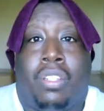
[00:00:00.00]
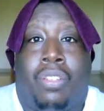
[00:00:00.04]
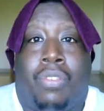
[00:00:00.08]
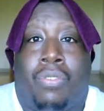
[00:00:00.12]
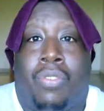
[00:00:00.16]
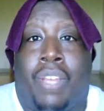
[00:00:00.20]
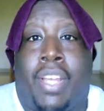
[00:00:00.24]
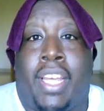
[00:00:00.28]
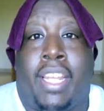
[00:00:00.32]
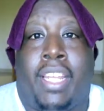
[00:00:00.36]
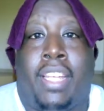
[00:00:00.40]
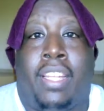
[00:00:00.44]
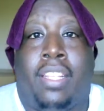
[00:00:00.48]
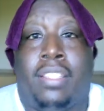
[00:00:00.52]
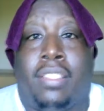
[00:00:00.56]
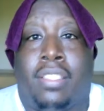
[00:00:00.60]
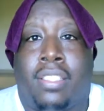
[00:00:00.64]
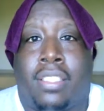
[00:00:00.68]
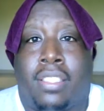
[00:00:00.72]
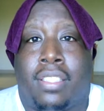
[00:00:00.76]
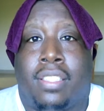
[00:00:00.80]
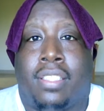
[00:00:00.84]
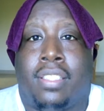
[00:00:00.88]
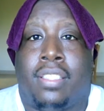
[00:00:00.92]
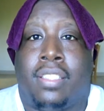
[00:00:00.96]
ready
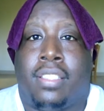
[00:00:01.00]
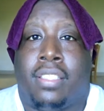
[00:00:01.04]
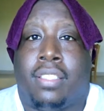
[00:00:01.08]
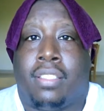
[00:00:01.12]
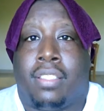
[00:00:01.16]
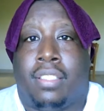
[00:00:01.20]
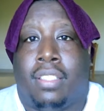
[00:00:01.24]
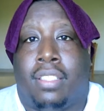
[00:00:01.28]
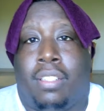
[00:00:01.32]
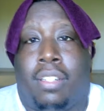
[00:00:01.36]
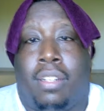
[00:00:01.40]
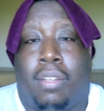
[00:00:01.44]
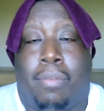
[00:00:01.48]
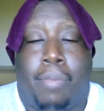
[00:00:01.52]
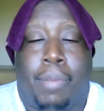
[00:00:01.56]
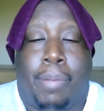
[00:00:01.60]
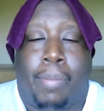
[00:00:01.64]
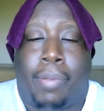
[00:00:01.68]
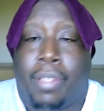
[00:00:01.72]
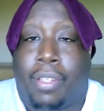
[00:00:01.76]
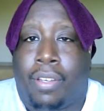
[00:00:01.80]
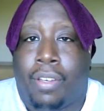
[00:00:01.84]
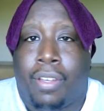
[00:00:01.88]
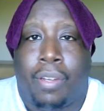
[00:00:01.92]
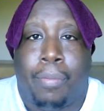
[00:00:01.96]
to
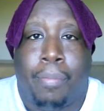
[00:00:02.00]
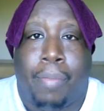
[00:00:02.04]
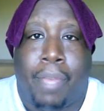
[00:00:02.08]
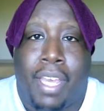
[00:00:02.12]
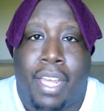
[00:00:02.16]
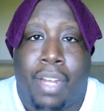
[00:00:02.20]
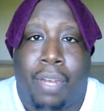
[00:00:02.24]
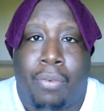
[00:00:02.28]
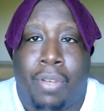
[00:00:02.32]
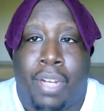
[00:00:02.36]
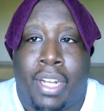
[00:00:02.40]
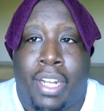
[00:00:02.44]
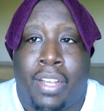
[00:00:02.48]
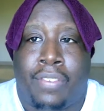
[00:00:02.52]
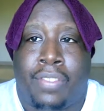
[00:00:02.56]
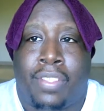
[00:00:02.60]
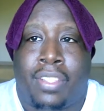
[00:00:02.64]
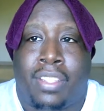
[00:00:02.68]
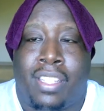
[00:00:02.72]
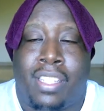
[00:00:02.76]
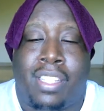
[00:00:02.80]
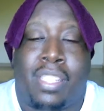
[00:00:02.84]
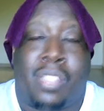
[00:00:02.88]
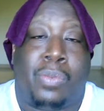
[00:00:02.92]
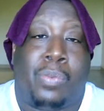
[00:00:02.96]
maybe go to bed or whatever.
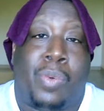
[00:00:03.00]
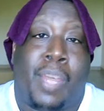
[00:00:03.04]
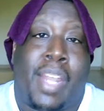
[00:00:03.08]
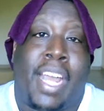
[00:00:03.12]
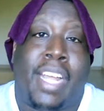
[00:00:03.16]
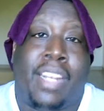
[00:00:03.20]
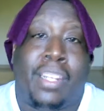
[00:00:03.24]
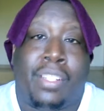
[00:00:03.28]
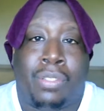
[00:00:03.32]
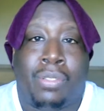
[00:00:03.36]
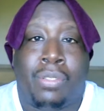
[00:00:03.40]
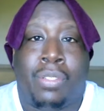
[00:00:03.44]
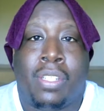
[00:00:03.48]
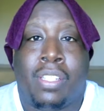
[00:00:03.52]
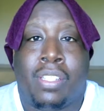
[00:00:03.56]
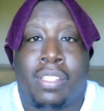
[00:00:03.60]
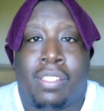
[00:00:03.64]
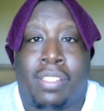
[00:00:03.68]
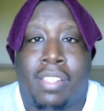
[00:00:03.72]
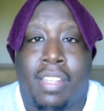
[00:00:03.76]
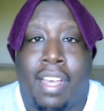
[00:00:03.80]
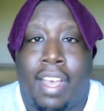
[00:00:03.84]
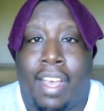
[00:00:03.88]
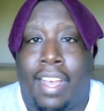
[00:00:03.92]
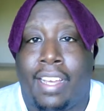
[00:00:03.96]
This is when I do
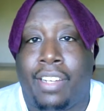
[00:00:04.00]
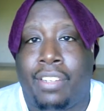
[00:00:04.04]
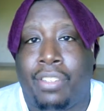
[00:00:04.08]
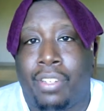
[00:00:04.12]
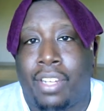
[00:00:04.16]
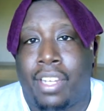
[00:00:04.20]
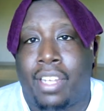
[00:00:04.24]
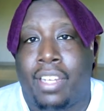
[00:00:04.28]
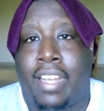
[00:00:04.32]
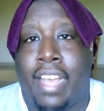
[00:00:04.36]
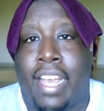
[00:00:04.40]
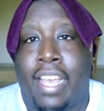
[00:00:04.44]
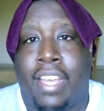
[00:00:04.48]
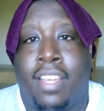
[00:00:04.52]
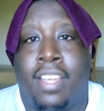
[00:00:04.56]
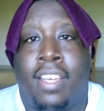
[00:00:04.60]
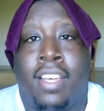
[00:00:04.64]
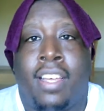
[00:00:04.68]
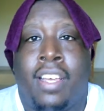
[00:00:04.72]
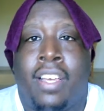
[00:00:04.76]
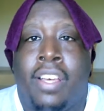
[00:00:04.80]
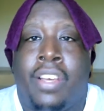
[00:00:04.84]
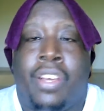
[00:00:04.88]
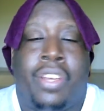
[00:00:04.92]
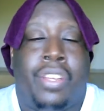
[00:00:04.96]
this. I do it at night.
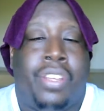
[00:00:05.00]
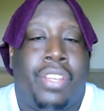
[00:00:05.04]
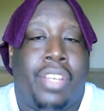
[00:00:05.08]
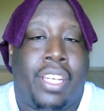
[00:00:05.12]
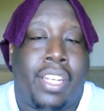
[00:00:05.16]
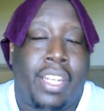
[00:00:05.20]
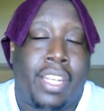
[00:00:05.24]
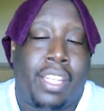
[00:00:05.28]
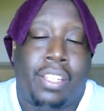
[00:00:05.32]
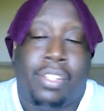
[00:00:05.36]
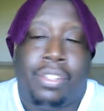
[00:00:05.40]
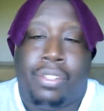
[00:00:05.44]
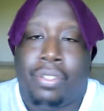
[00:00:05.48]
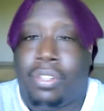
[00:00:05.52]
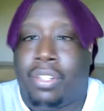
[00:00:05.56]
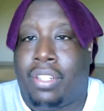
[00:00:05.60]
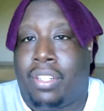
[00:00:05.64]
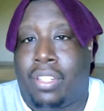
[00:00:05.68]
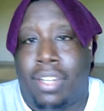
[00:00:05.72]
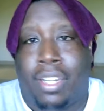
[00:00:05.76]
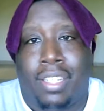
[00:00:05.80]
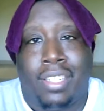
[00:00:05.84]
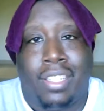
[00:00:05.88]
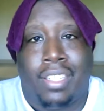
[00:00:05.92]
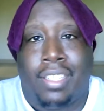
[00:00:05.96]
You can either do it
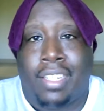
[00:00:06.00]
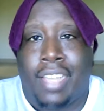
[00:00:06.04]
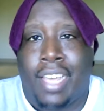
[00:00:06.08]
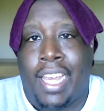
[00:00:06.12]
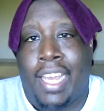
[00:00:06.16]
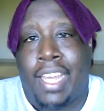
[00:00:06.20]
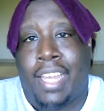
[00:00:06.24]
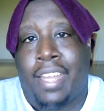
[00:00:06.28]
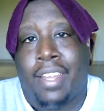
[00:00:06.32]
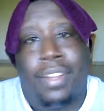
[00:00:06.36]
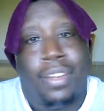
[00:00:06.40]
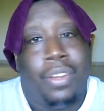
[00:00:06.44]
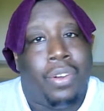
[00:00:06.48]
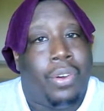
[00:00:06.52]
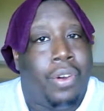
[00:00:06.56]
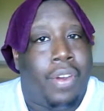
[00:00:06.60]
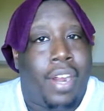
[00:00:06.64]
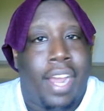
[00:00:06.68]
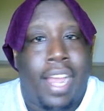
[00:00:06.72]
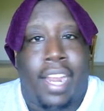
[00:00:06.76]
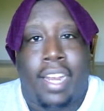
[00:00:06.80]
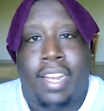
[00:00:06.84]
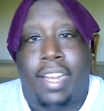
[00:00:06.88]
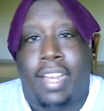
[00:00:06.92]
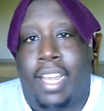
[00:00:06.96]
during the day or
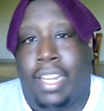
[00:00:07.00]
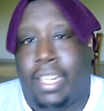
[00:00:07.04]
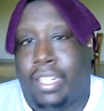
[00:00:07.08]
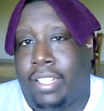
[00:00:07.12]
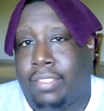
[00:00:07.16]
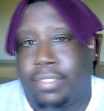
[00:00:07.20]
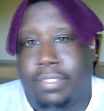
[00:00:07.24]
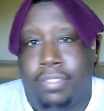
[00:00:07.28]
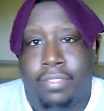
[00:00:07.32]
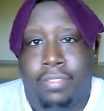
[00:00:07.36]
at night,